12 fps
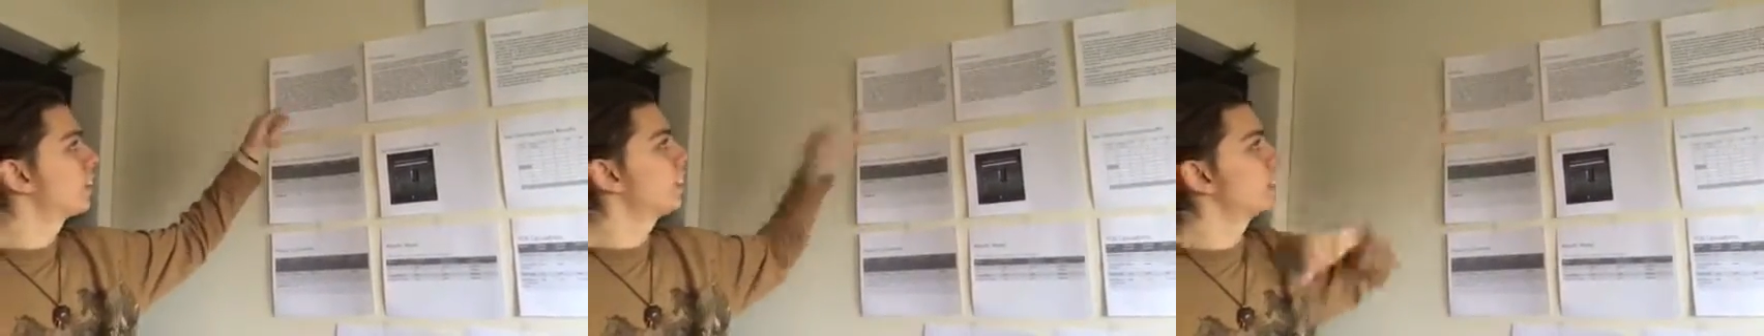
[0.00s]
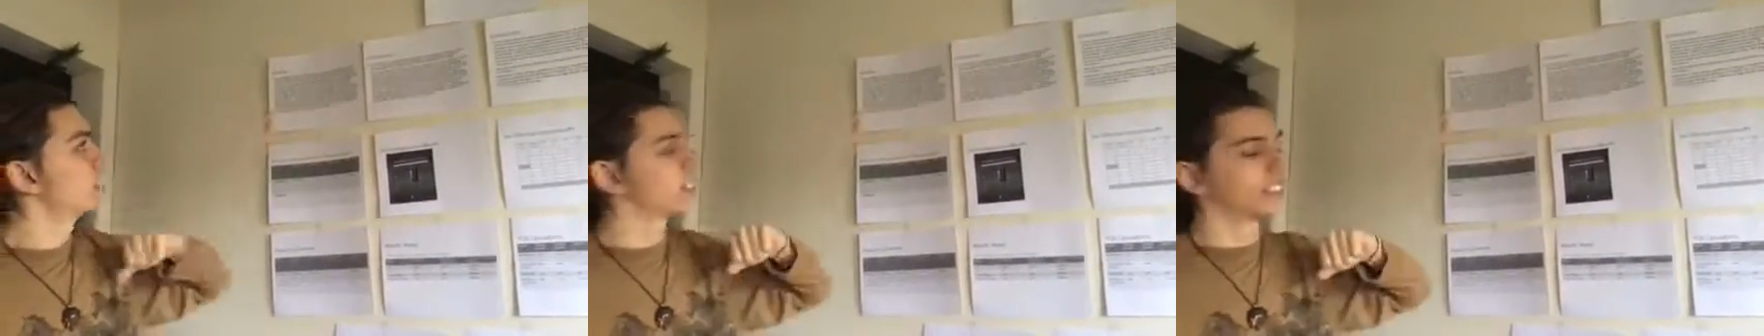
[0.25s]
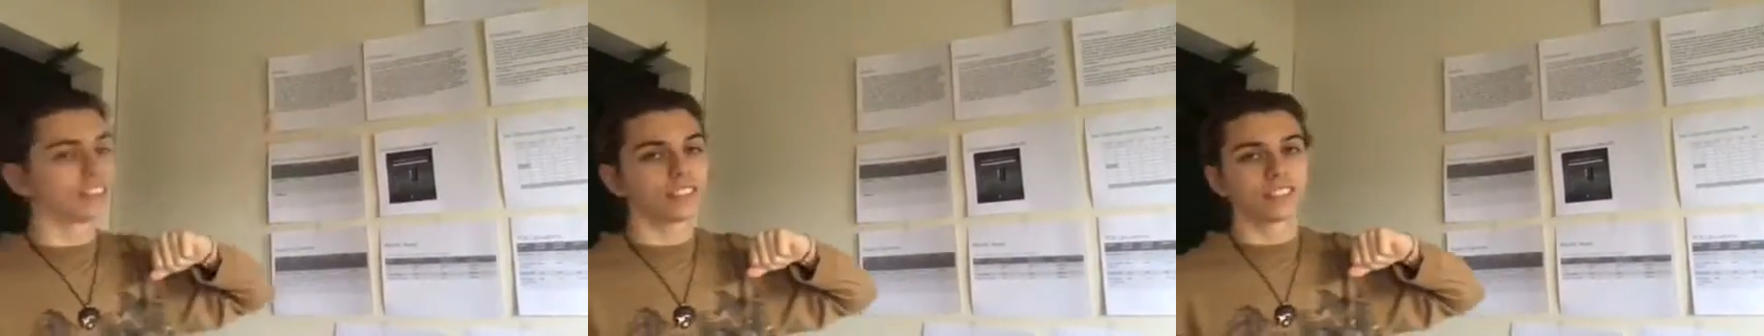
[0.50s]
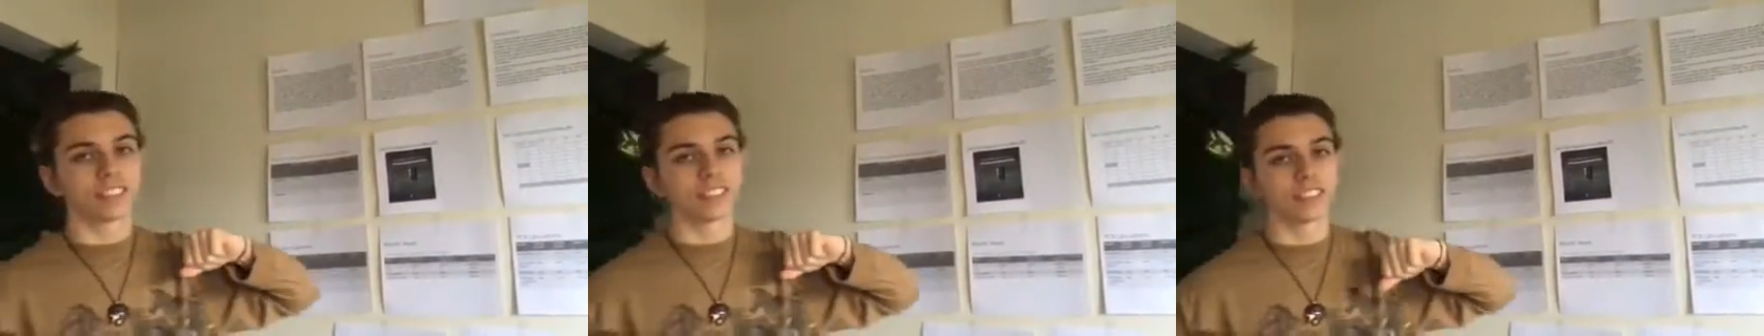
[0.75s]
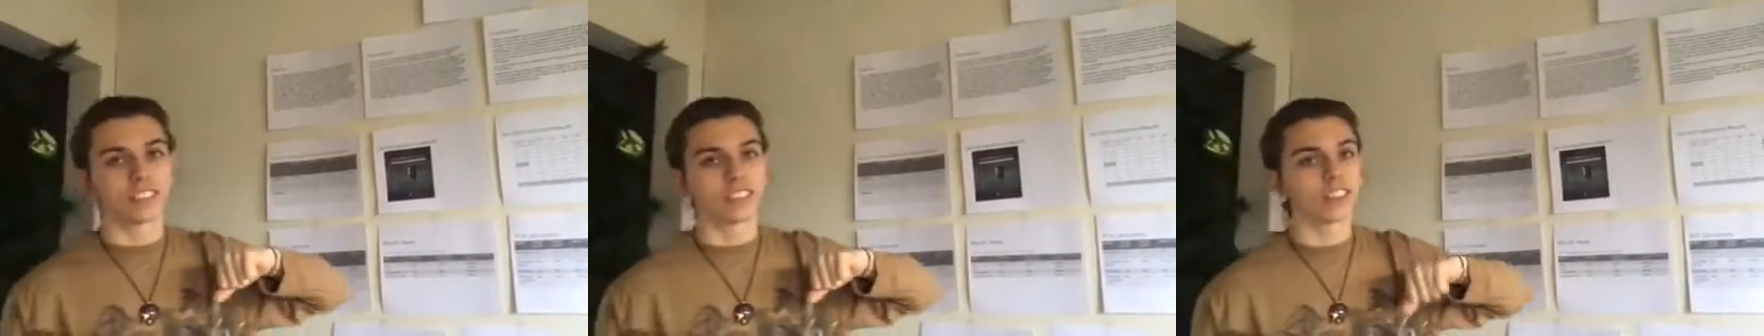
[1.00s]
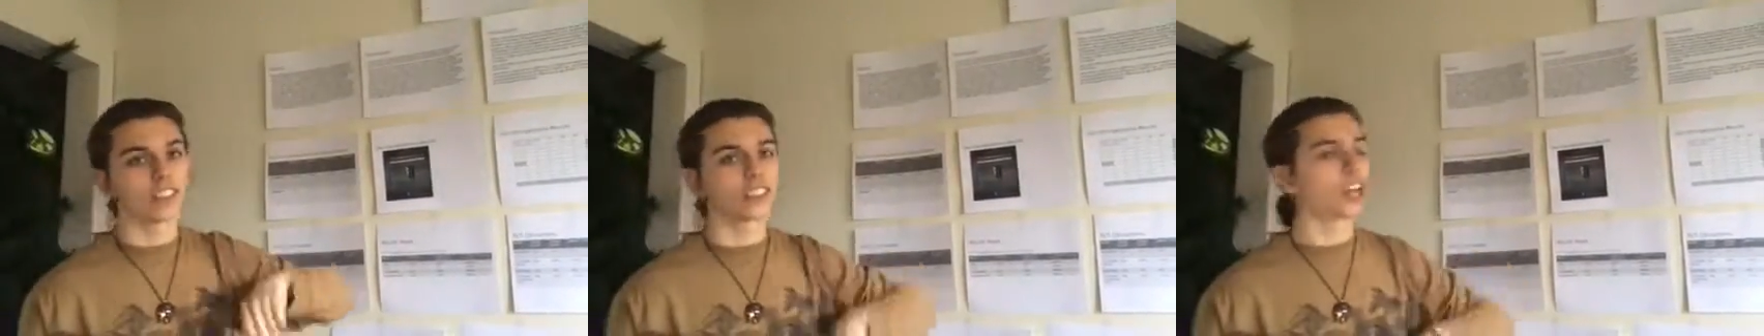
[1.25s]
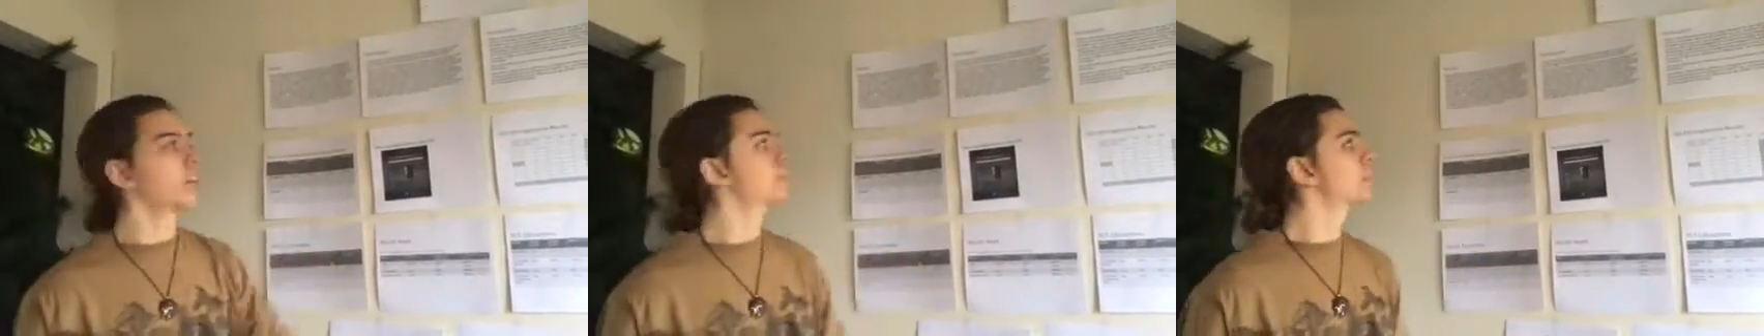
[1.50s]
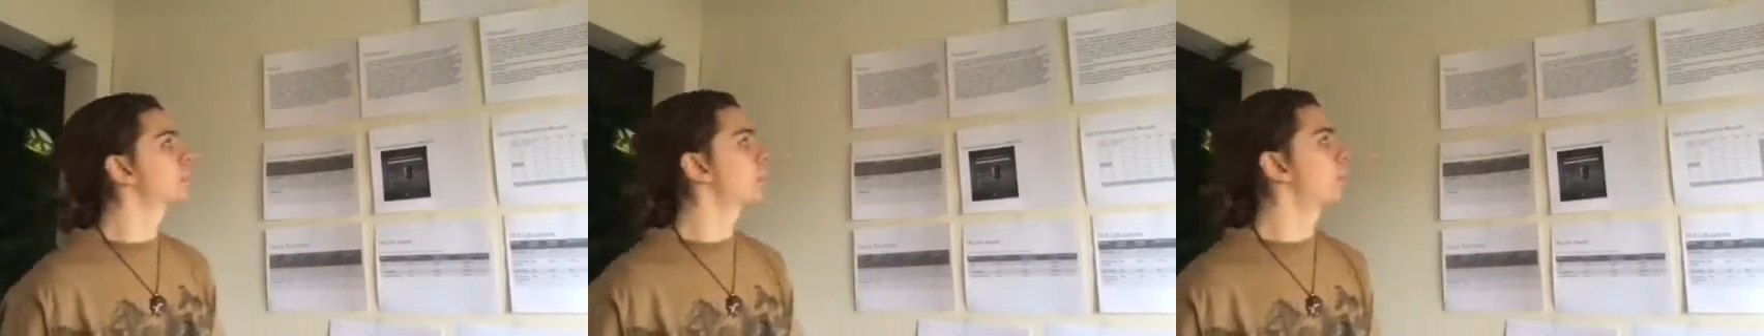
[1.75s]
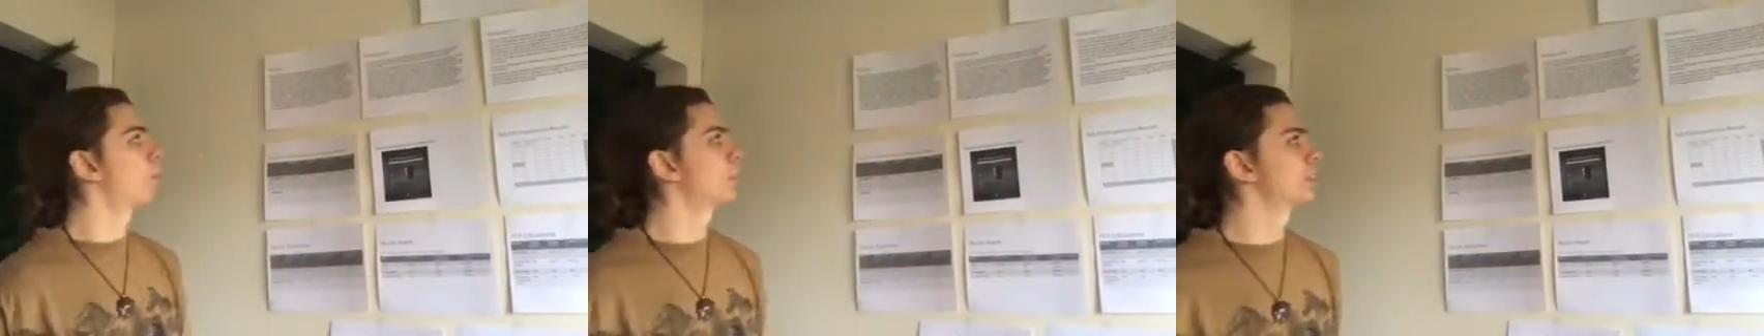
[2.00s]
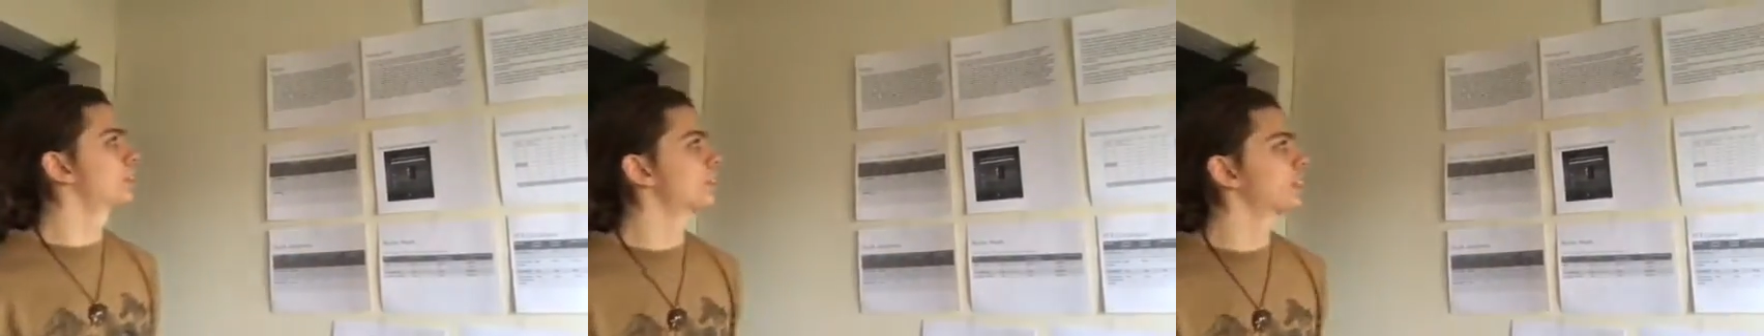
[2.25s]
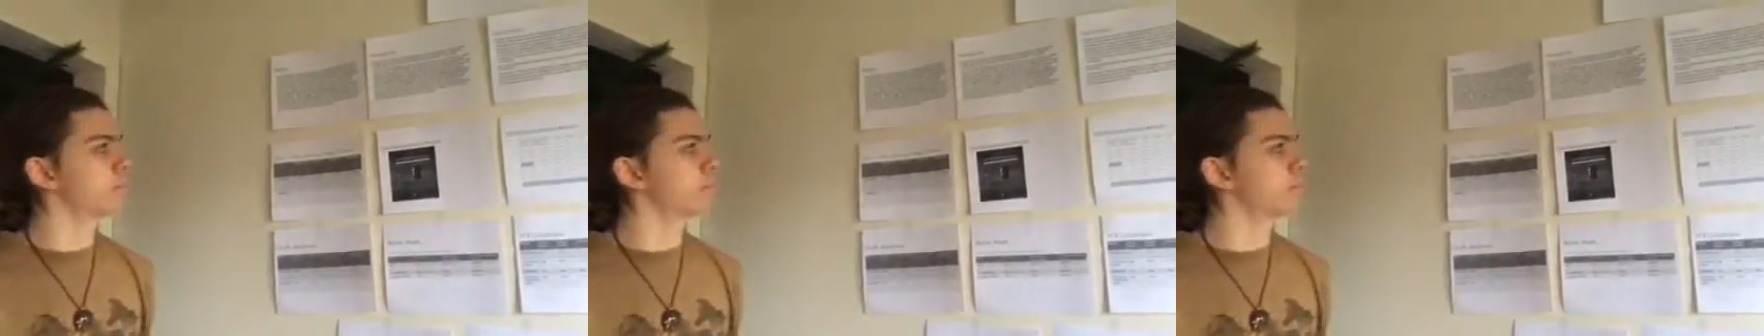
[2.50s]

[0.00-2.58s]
is the types and proportions